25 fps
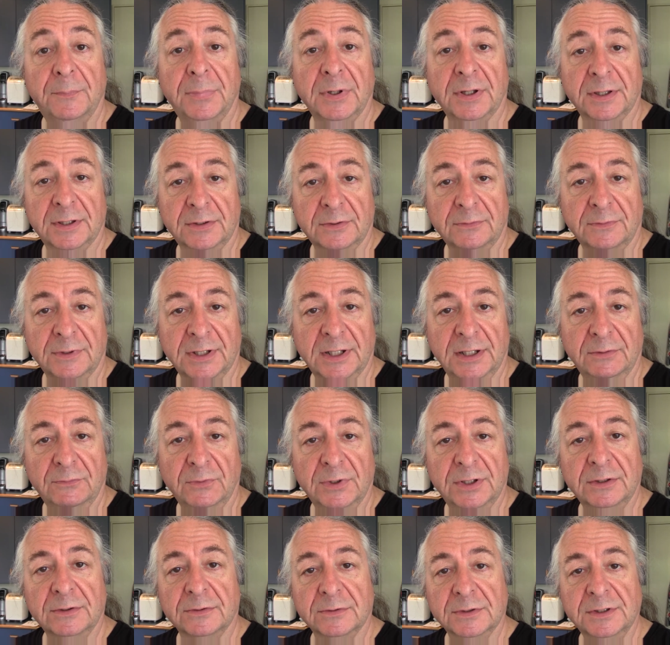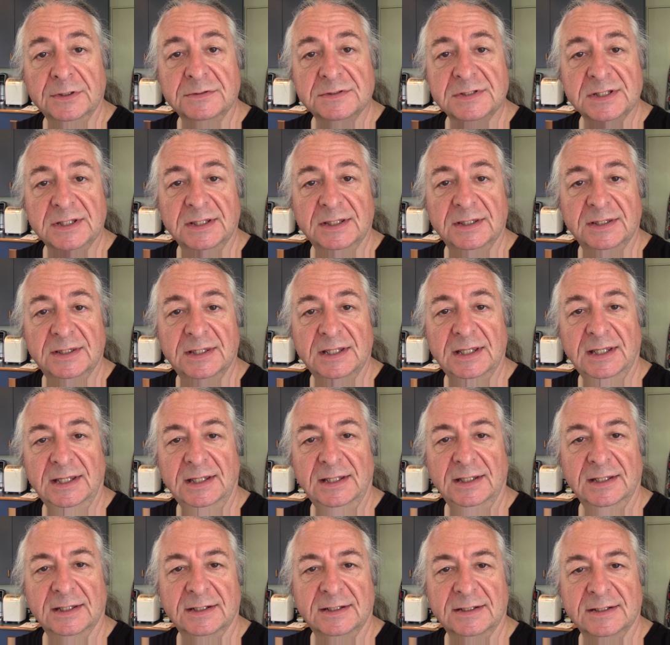By the way, we're not using
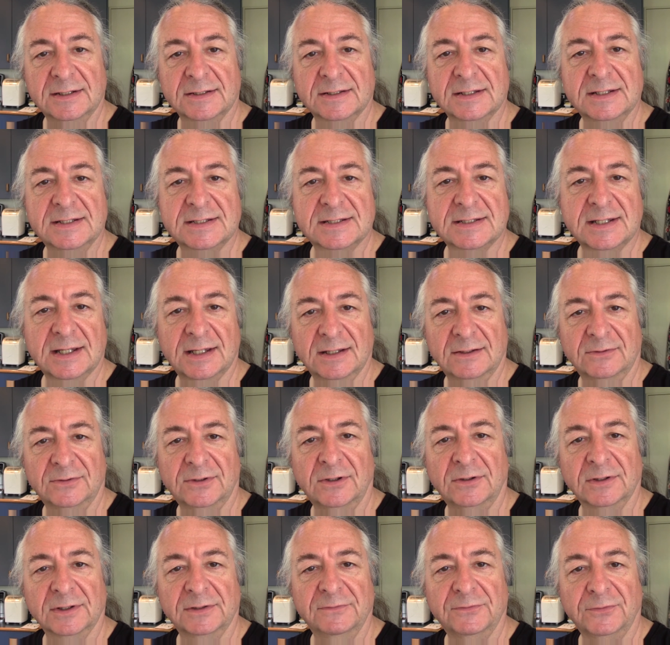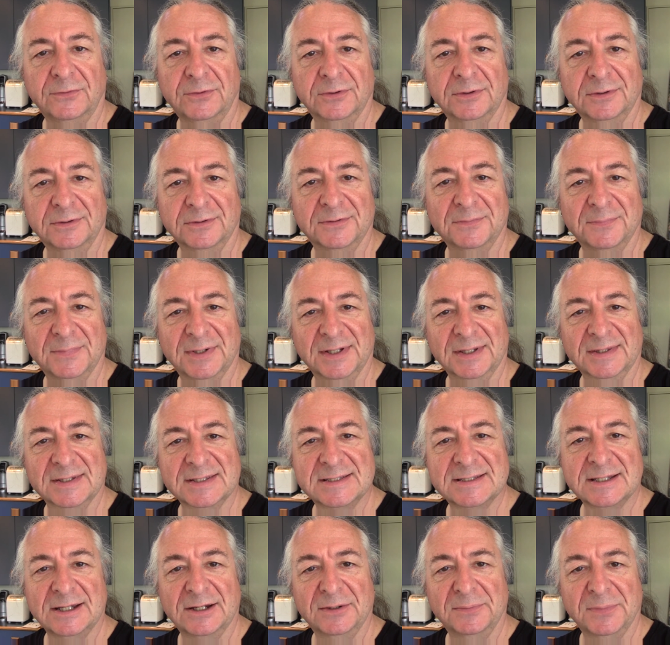the nice olive oil to make the
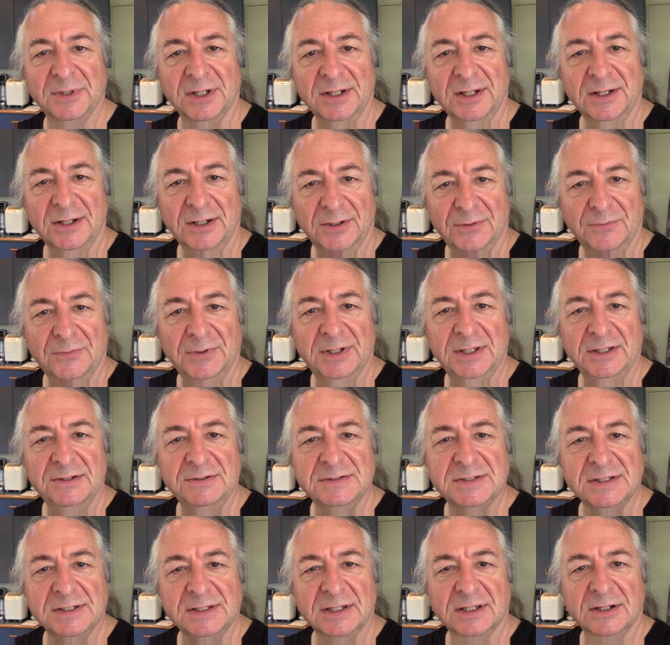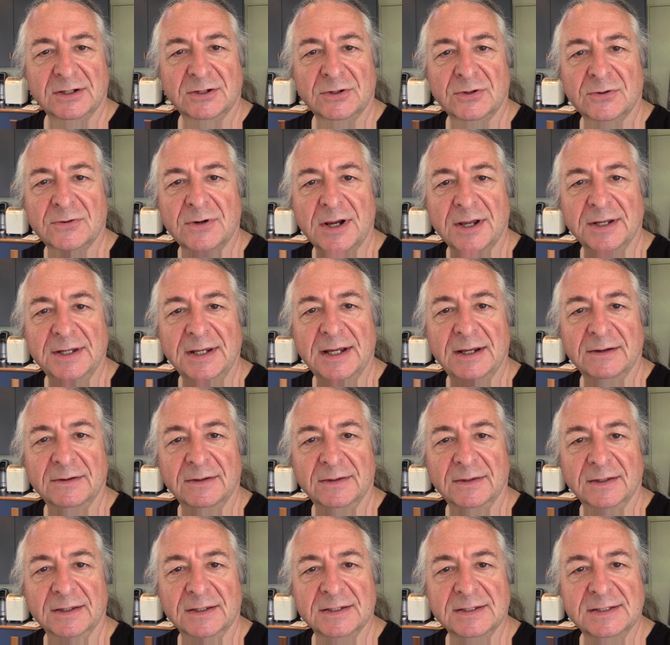soap. We're using the crud out
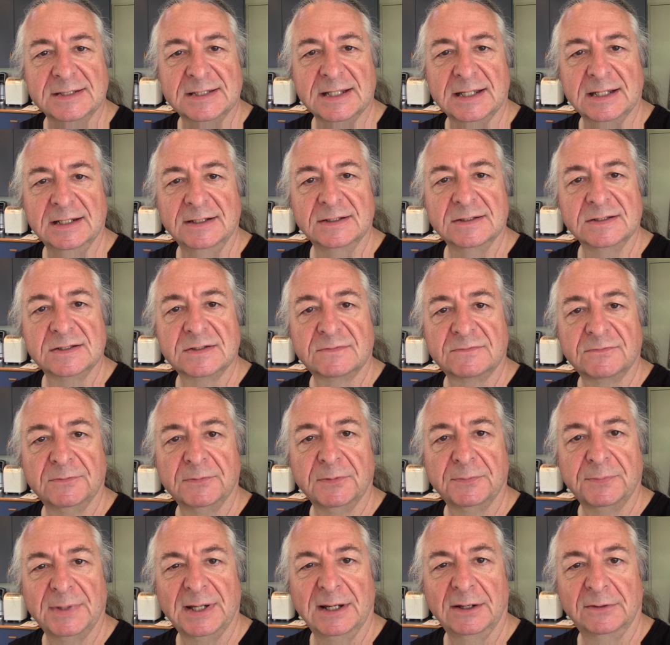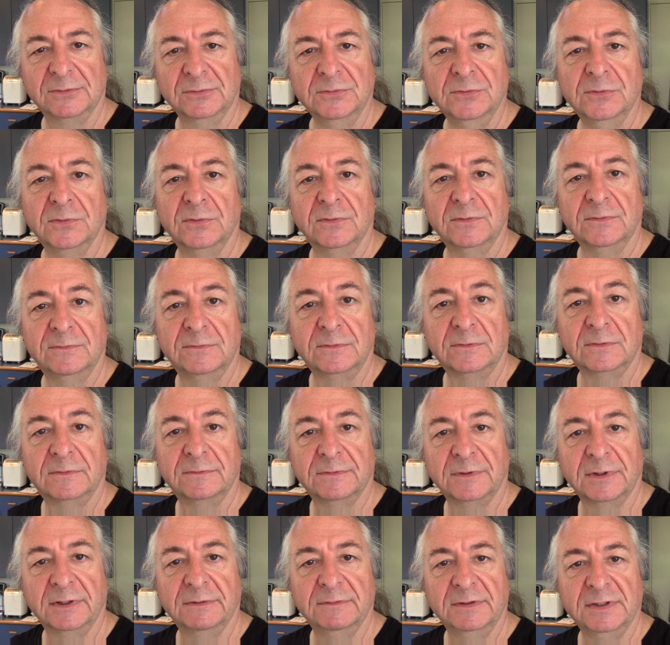of the containers from about four or
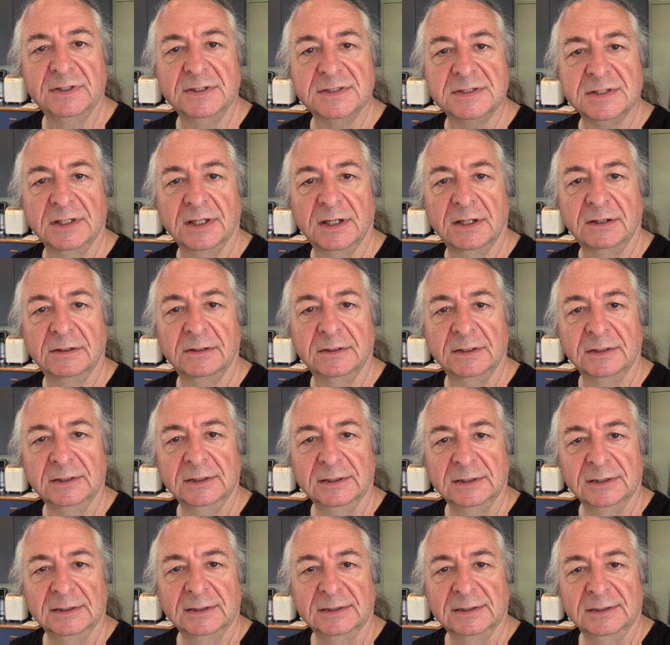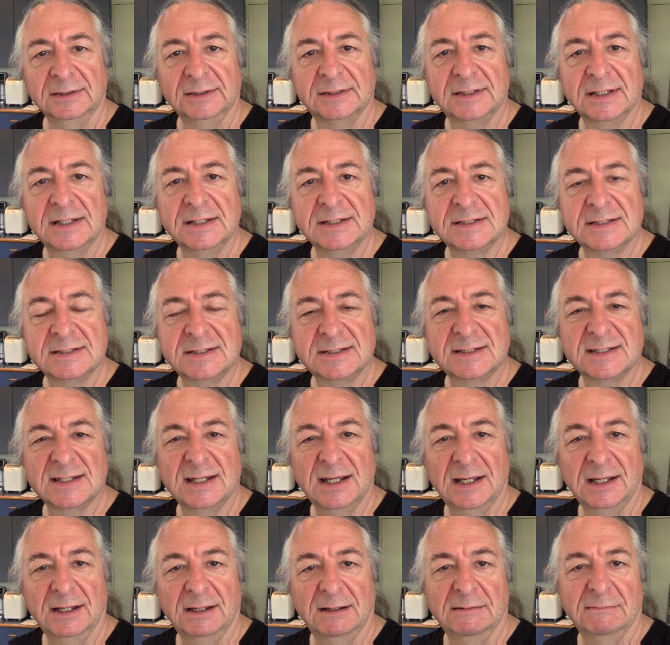five years ago. Tastes
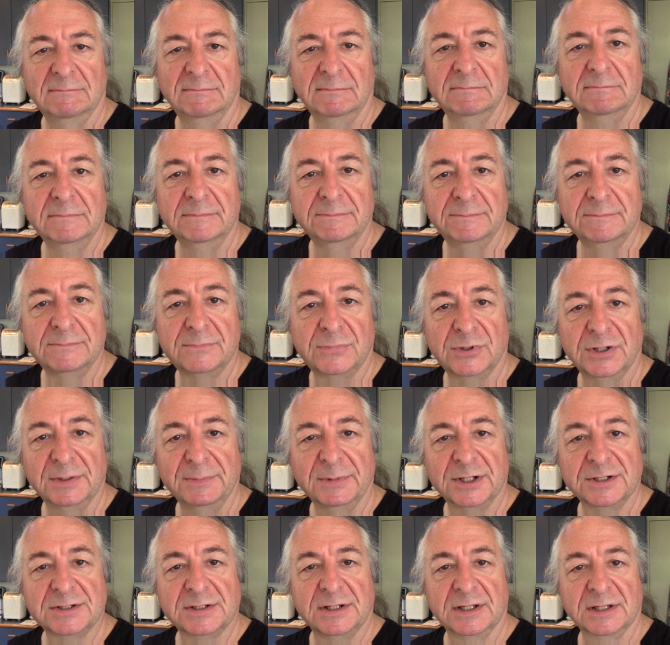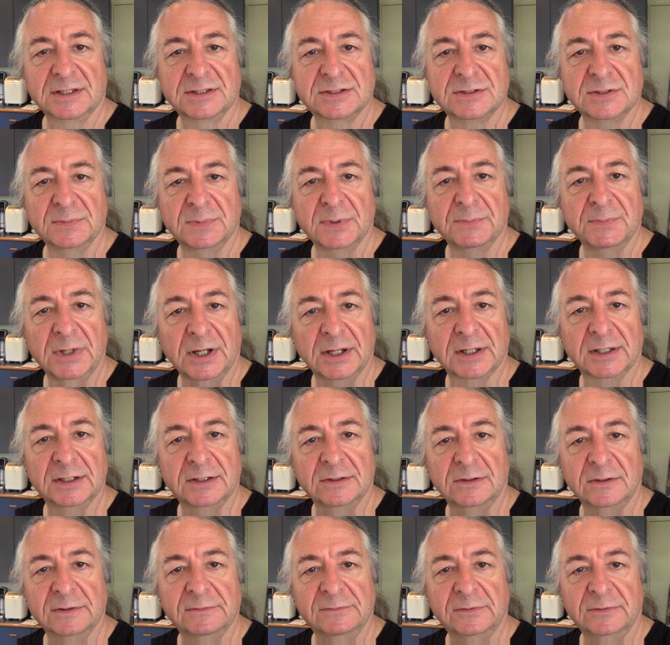um, pretty much like supermarket
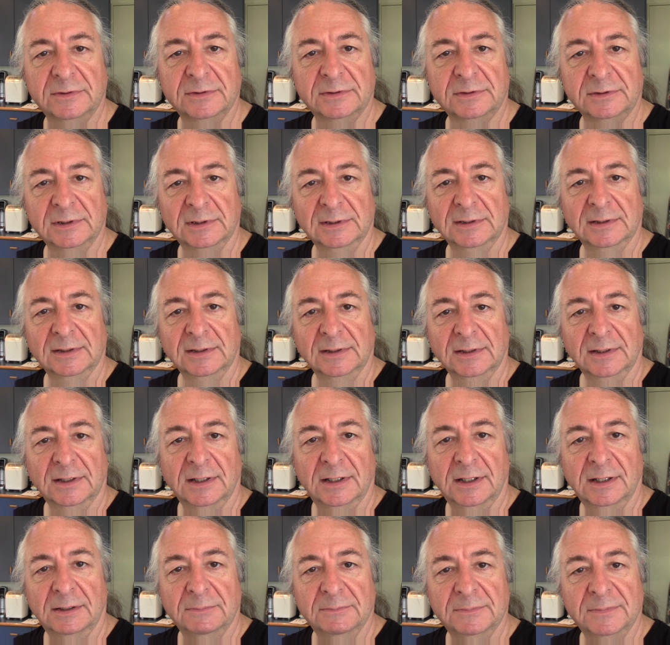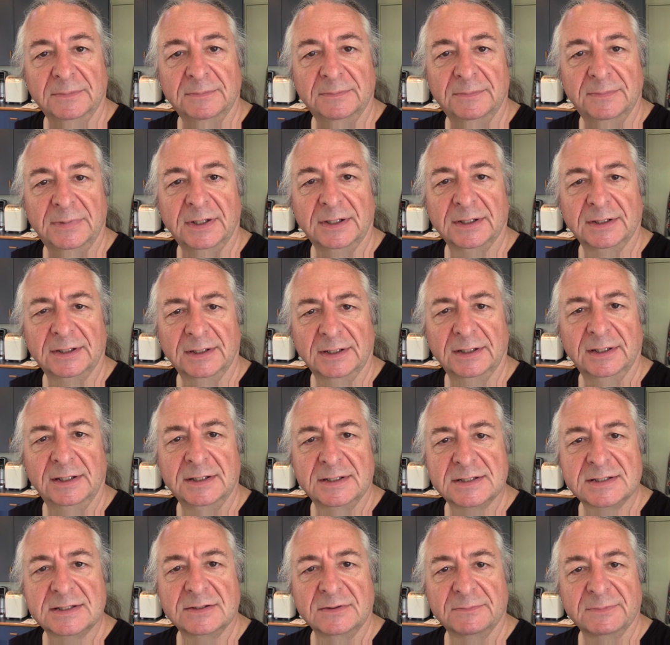olive oil, um, but
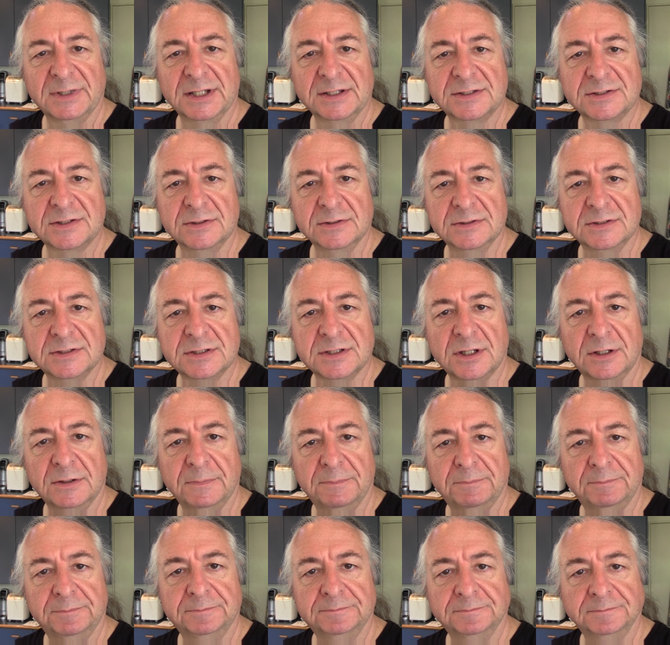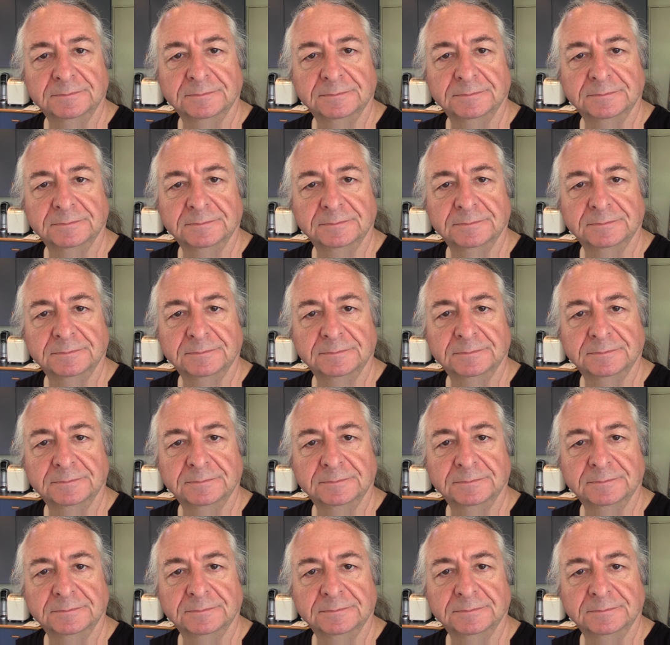it still makes good soap.